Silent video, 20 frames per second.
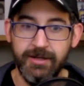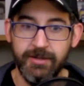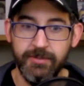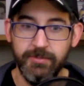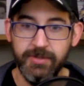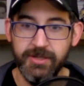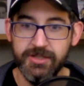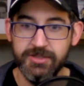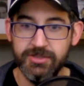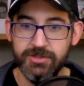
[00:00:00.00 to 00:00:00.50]

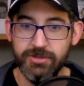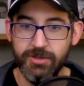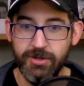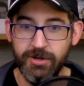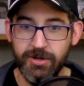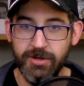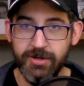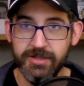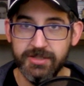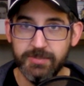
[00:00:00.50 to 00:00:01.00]
His
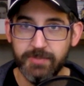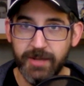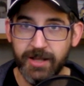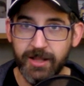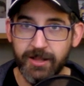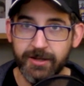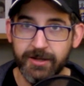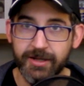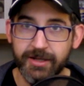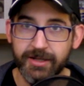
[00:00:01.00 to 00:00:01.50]
turn, his
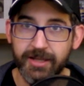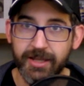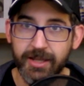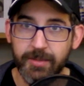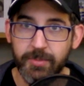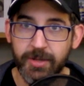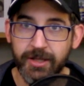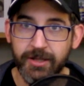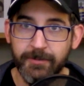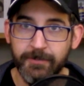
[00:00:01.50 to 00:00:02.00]
paladin
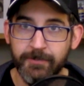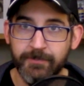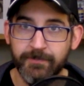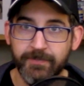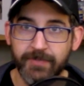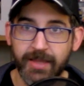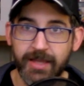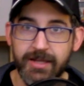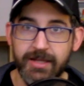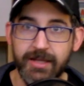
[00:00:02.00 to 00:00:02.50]
came in,
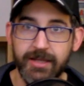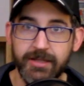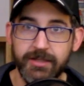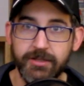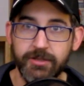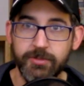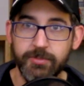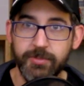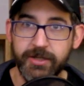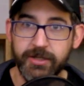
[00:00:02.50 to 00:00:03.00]

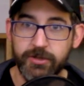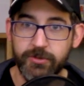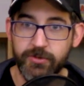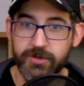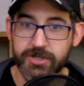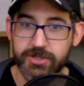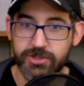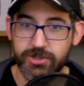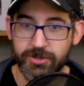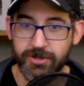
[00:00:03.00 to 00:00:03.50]
killed my
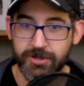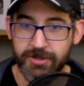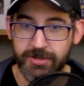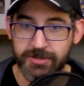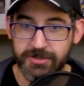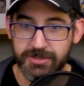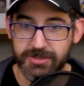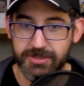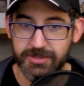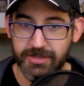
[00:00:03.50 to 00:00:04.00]

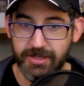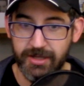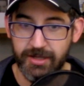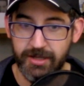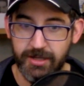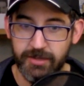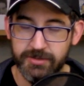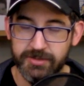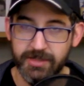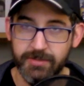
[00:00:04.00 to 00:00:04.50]
creatures.
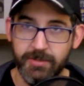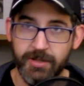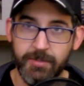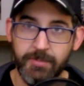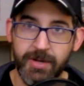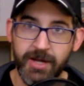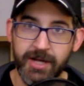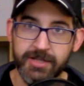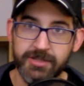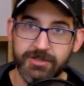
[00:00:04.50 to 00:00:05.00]
I was able on
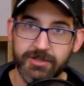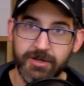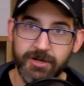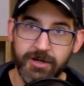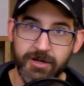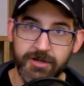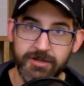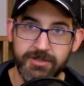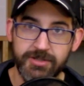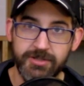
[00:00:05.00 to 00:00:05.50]
my
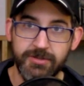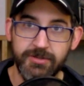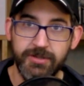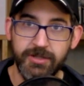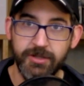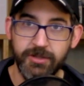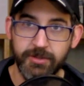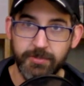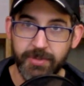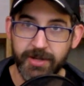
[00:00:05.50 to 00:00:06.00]
turn to
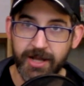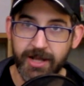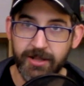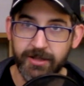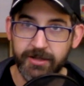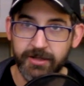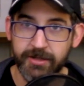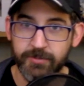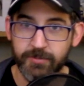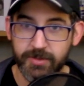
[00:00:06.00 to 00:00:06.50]
kill the
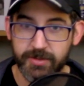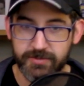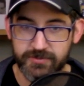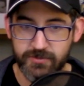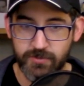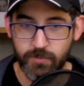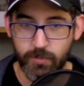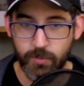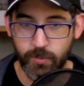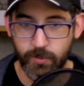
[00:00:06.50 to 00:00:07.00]
paladin with
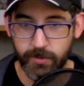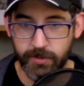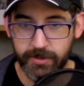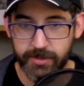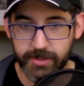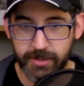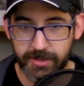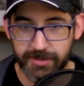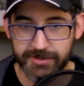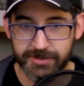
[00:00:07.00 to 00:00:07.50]
some
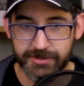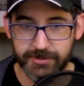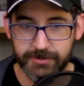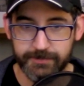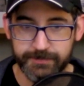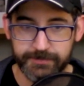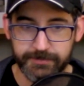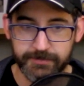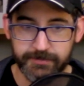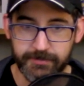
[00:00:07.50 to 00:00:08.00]
warriors.
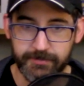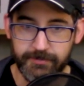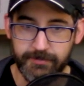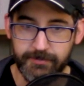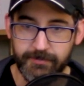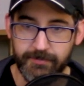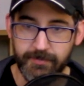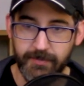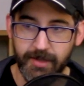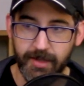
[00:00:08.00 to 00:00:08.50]

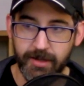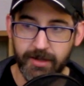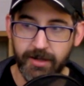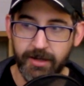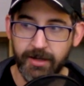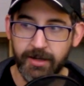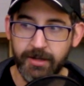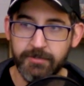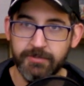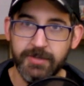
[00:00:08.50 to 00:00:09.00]

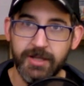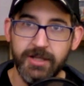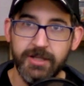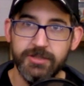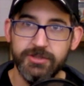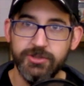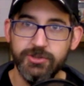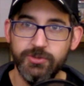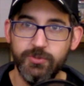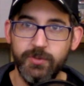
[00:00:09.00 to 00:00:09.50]
So
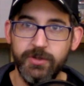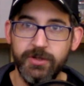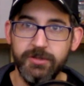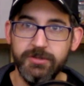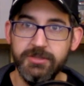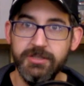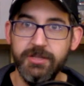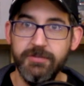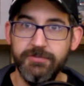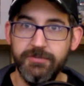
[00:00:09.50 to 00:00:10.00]
it's a real
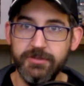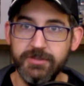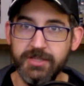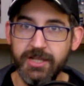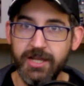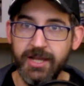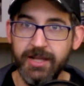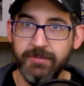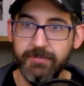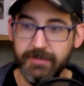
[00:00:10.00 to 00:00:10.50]
tit for
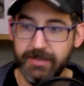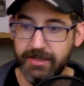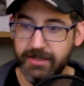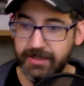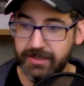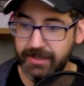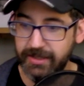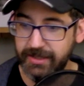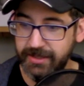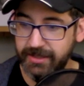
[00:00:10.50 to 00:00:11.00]
tat
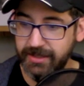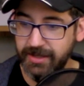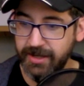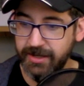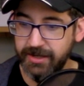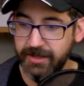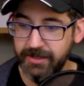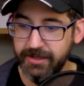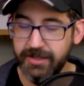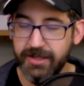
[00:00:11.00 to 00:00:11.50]
kind
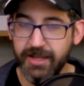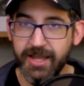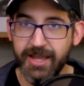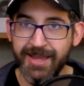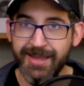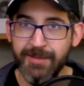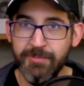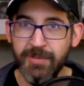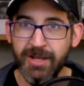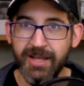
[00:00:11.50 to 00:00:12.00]
of
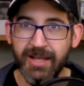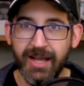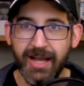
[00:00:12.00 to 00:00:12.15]
game.